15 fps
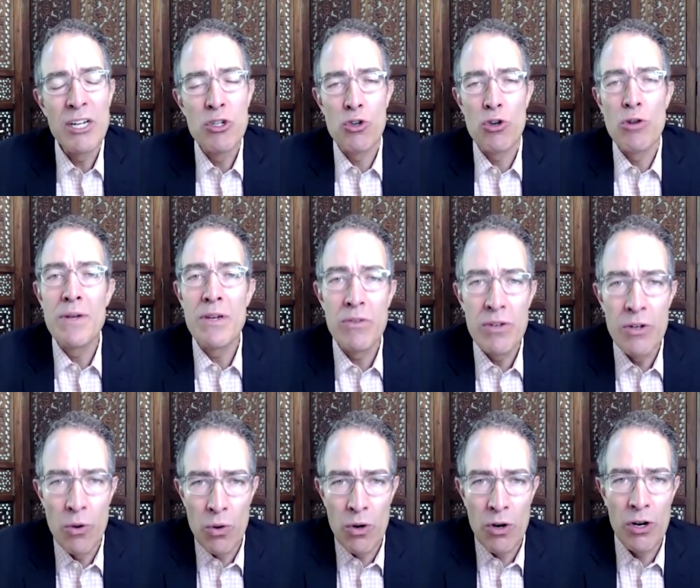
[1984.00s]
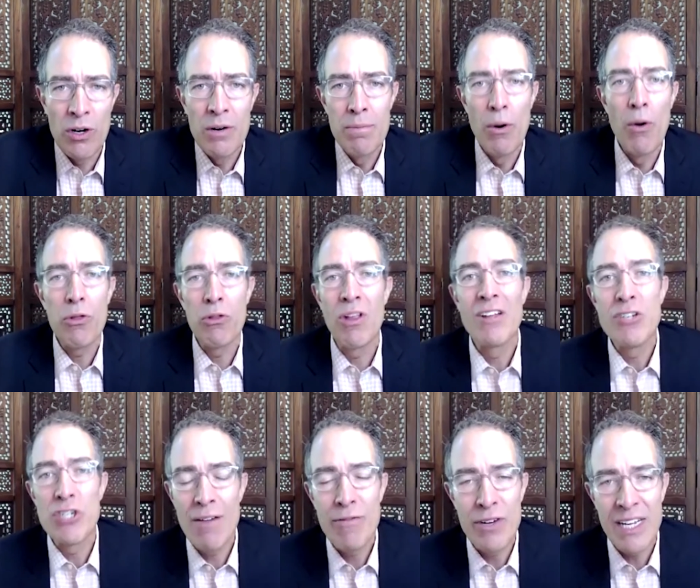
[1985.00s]
attribute your both
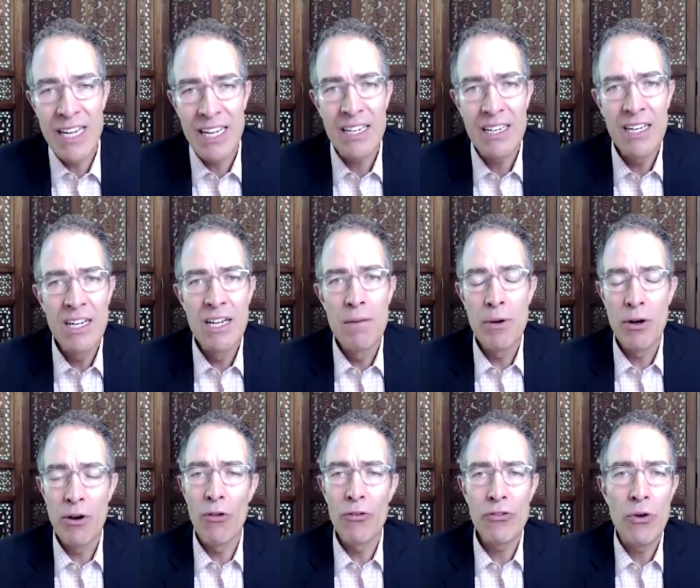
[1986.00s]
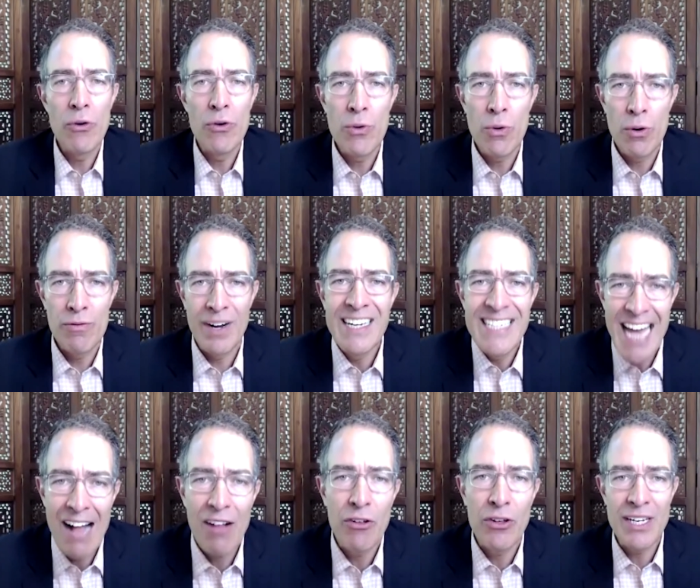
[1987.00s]
longevity but also your
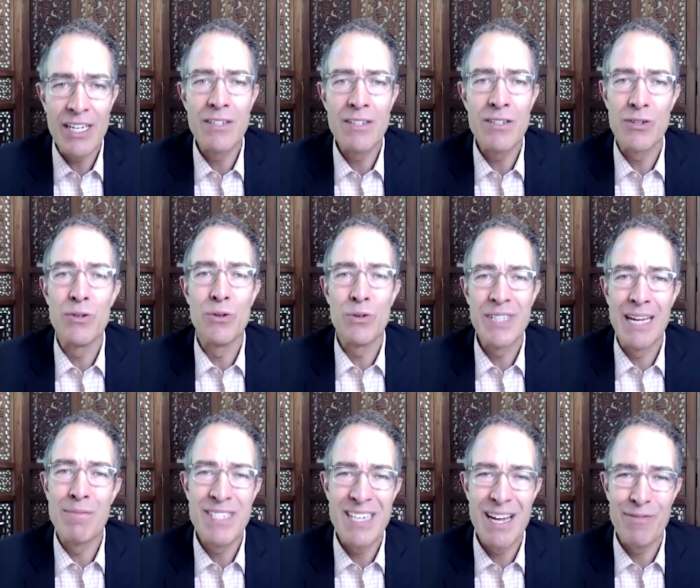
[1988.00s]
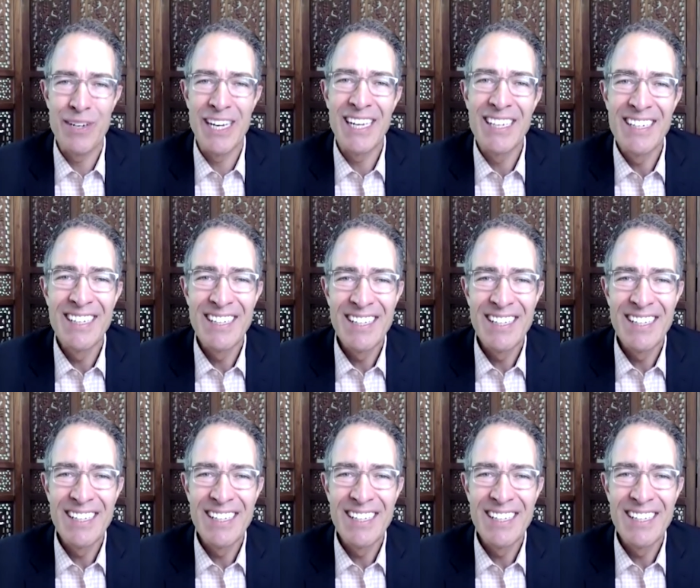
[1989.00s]
vitality to, Dame Stephanie?